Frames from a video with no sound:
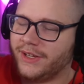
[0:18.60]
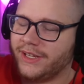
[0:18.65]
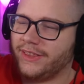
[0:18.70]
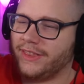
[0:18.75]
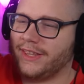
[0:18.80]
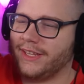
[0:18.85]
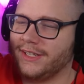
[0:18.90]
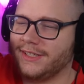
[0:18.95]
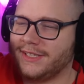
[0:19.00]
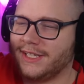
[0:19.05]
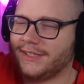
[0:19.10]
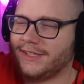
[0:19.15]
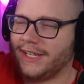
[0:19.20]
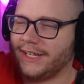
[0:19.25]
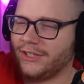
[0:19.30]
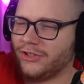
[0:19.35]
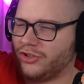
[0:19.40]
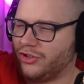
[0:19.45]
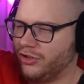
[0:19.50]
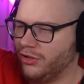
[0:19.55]
like this that's
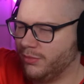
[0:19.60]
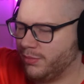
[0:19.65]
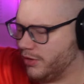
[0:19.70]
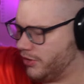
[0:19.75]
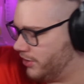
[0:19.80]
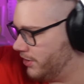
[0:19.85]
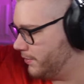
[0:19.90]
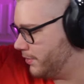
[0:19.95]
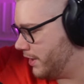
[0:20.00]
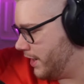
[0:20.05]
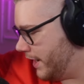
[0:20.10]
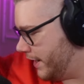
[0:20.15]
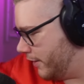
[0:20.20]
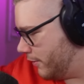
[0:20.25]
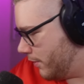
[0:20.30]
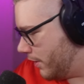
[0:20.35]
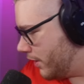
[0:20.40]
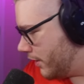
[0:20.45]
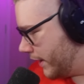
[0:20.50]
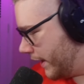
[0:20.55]
like super duper high
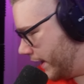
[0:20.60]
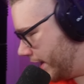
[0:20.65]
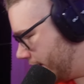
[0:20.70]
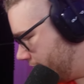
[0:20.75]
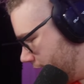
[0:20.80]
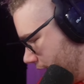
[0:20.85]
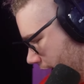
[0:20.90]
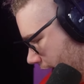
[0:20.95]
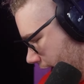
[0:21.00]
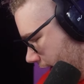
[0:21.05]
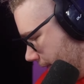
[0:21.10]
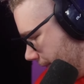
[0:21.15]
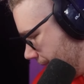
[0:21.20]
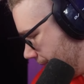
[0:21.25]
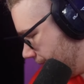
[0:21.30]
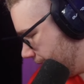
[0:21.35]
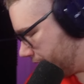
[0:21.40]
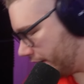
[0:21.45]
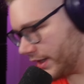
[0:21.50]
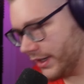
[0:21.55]
quality, and like
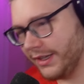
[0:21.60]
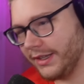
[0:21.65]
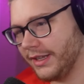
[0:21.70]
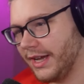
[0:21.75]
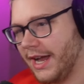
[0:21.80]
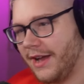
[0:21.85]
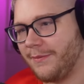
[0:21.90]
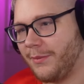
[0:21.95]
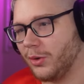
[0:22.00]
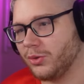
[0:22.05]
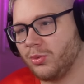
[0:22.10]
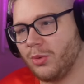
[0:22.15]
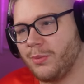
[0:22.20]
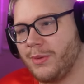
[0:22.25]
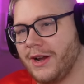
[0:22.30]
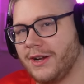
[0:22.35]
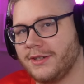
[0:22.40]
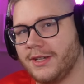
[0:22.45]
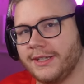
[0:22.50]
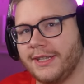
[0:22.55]
I have multiple
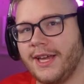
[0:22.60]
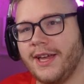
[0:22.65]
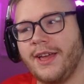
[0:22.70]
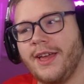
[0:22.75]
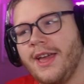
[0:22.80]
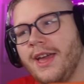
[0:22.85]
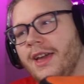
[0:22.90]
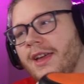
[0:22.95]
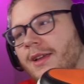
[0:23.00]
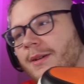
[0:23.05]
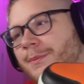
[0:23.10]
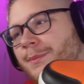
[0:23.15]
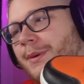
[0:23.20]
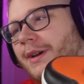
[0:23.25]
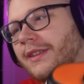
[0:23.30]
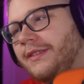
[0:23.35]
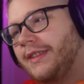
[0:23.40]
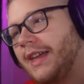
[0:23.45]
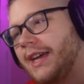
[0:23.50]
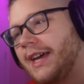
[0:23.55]
pairs like that.
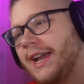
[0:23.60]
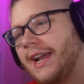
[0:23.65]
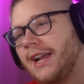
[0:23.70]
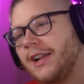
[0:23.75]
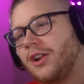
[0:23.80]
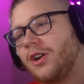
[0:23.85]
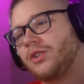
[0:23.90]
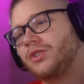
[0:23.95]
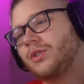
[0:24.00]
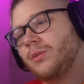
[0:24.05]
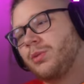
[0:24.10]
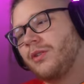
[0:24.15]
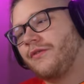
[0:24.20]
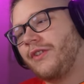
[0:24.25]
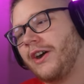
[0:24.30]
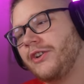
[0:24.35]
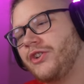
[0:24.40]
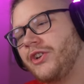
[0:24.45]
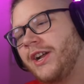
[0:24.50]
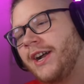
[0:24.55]
But that I can also
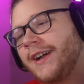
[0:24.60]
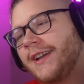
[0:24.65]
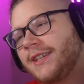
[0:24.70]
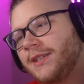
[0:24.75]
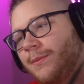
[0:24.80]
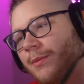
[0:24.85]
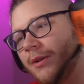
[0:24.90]
provide you guys.